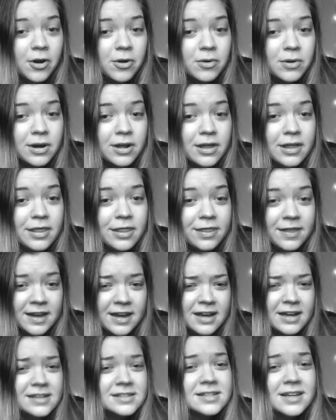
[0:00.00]
own
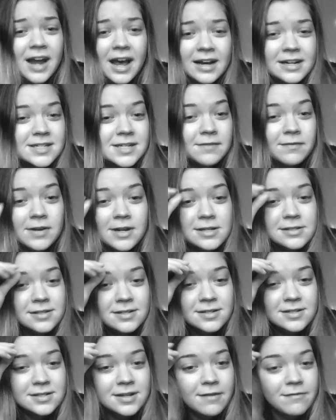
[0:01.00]
things and activities and
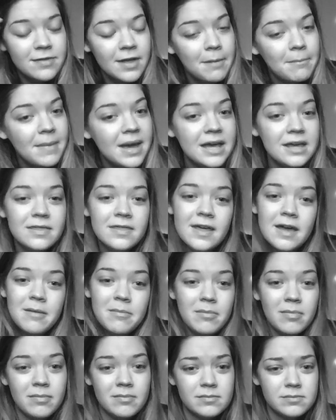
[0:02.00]
stuff that make them
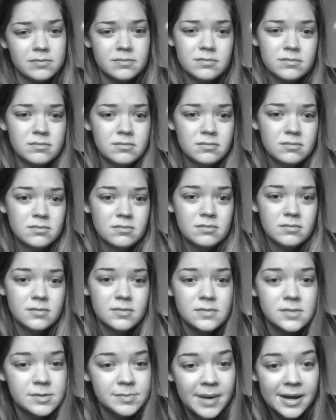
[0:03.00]

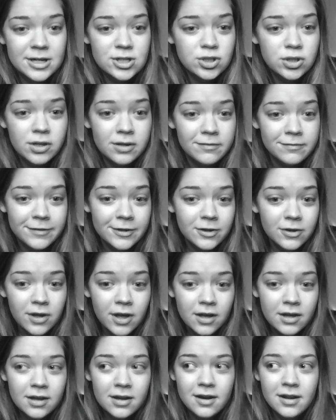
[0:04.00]
special and feel
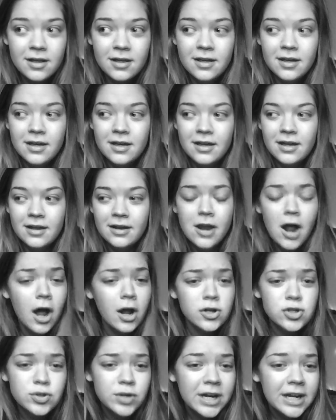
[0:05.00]
good. Not
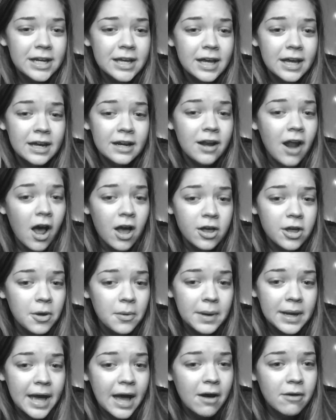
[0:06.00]
drinking, not
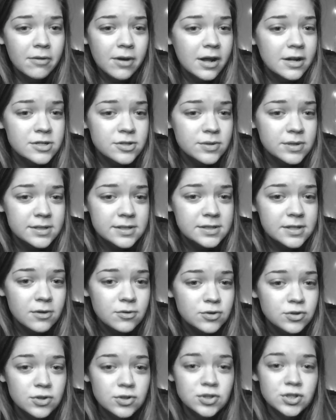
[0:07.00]
going out, not doing
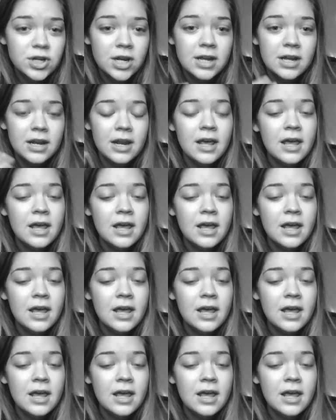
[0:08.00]
social shit.